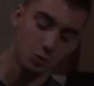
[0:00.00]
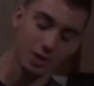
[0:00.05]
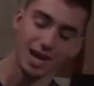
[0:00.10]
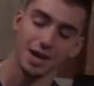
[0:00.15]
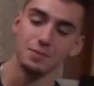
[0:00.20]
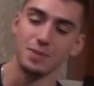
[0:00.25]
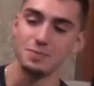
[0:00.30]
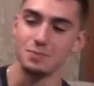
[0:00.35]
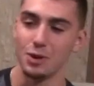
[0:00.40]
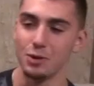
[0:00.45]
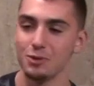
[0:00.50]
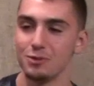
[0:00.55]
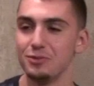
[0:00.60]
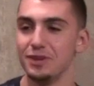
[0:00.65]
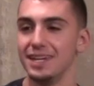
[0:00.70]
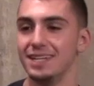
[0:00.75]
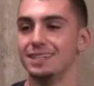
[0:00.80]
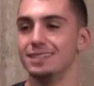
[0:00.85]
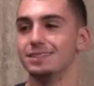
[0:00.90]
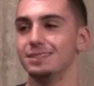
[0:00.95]
kept me
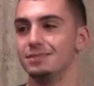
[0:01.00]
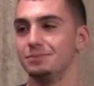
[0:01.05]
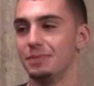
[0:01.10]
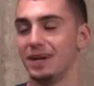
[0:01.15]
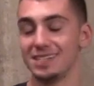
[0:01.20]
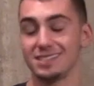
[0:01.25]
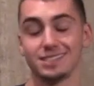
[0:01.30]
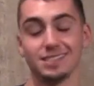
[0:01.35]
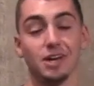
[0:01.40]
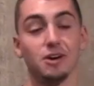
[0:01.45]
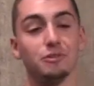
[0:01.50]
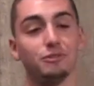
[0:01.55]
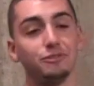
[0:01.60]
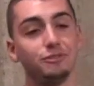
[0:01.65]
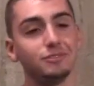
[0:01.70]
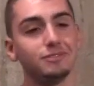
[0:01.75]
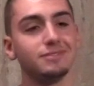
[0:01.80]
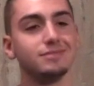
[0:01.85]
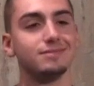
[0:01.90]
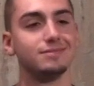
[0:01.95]
motivated.
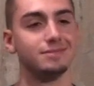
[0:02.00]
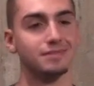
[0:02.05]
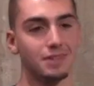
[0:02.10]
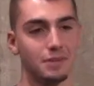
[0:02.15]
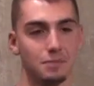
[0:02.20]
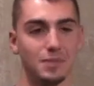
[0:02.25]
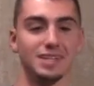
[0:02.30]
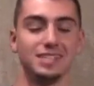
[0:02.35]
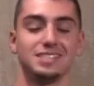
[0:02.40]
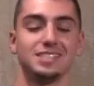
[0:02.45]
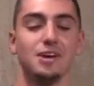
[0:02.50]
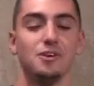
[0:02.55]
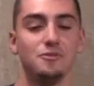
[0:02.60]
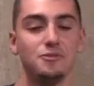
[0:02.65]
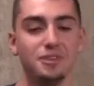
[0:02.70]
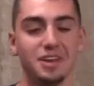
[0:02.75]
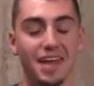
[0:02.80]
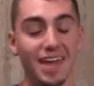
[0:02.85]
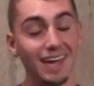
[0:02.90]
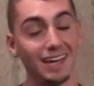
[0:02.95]
Myself.
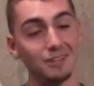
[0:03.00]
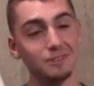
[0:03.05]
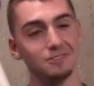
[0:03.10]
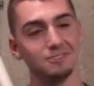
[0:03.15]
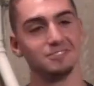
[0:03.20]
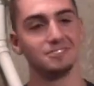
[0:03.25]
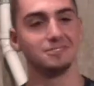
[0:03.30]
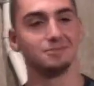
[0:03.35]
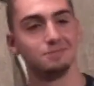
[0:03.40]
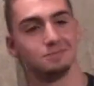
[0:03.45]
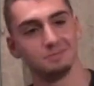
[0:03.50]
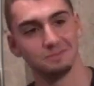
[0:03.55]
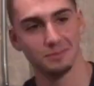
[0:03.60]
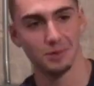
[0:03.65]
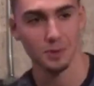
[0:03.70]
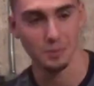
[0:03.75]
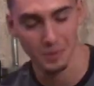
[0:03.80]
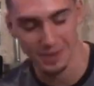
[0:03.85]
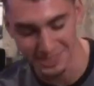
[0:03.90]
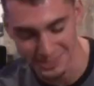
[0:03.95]
Myself and the haters. Pretty